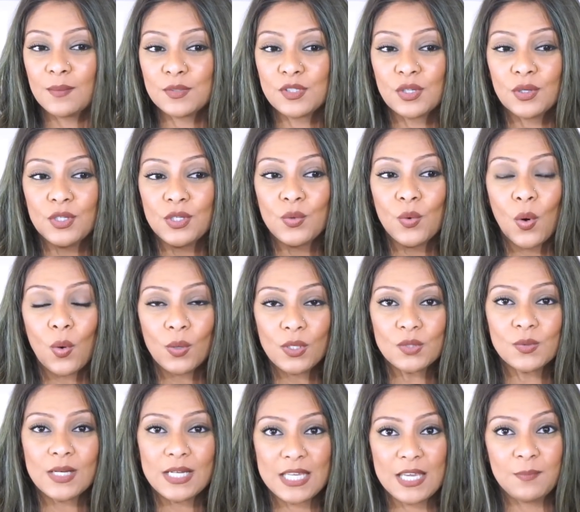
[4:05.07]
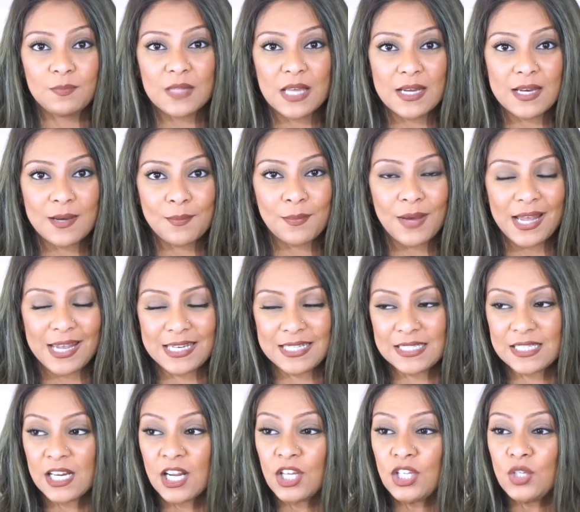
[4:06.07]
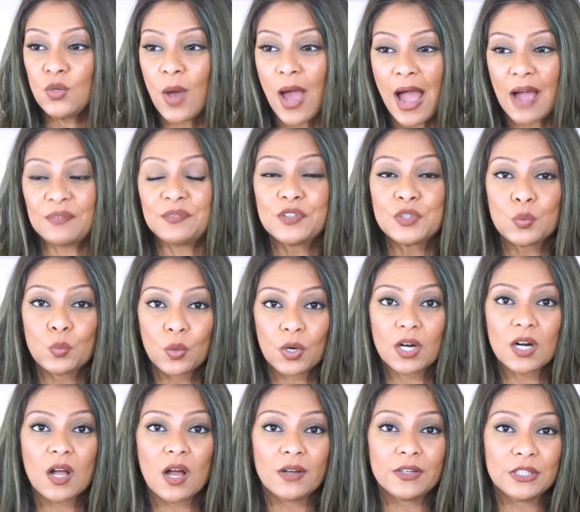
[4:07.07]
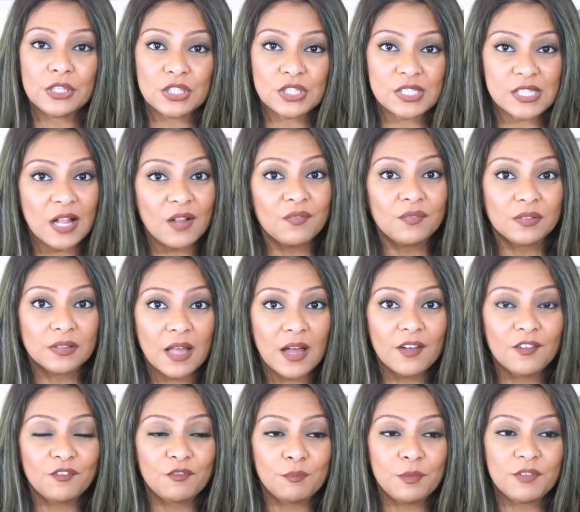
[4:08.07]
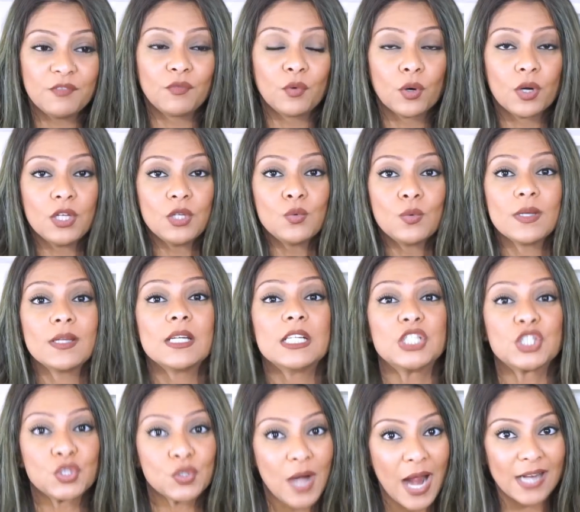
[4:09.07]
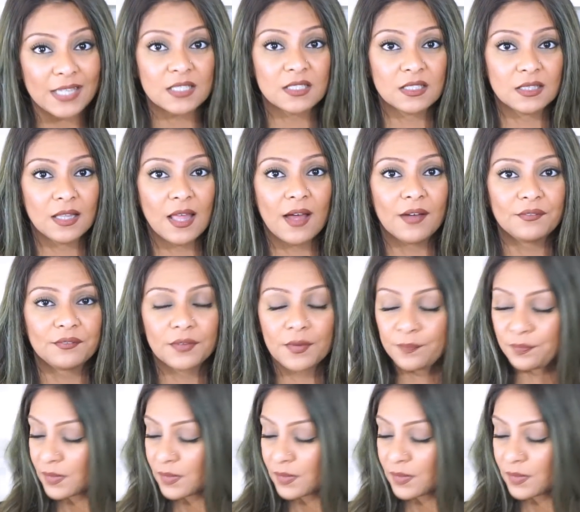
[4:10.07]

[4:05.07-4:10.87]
So you always want to keep that in mind. You have to work on your self-love before you can attract love.